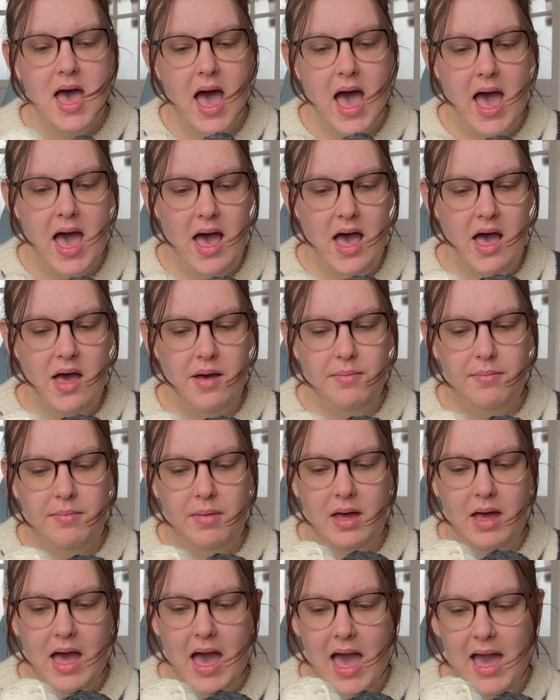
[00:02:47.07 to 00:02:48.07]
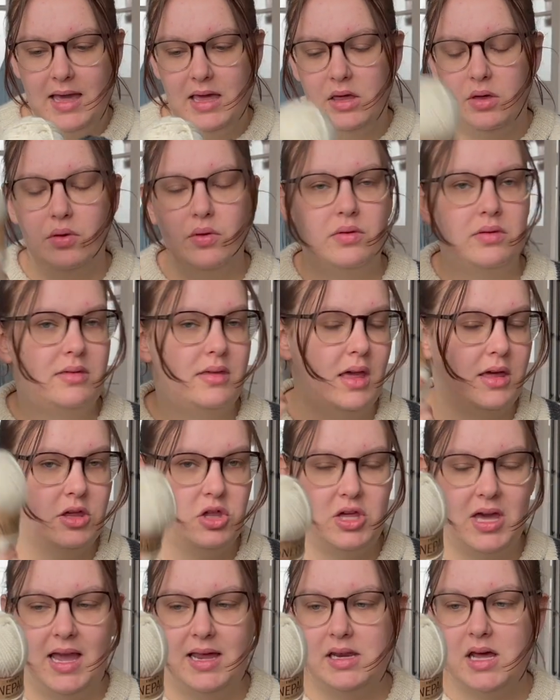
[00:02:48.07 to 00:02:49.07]
I used
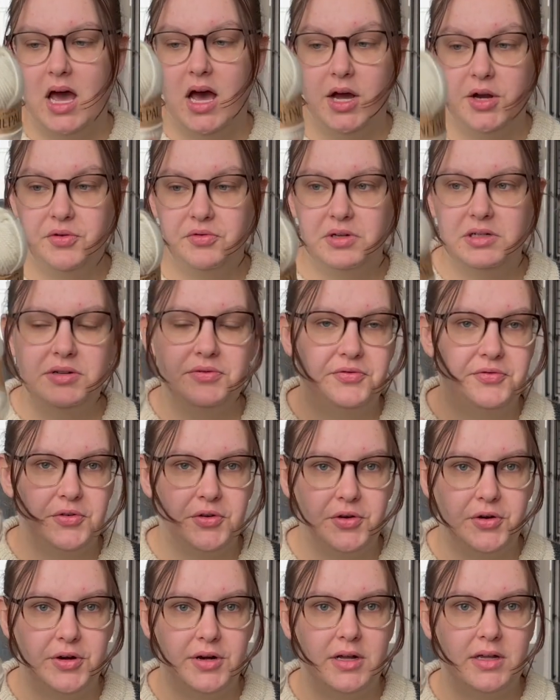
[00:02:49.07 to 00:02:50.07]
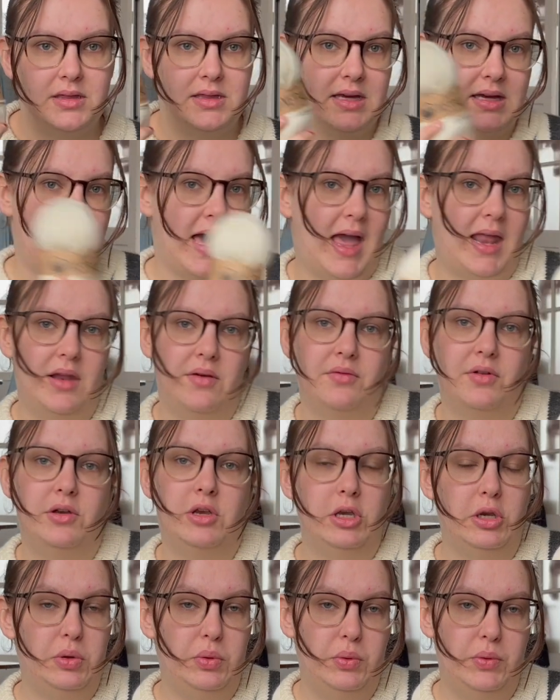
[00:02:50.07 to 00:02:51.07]
shade 100 for the kind of
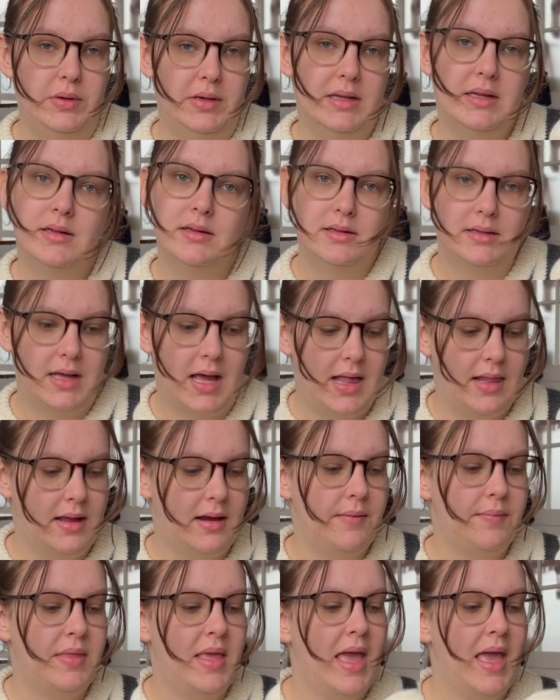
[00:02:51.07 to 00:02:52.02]
nude color,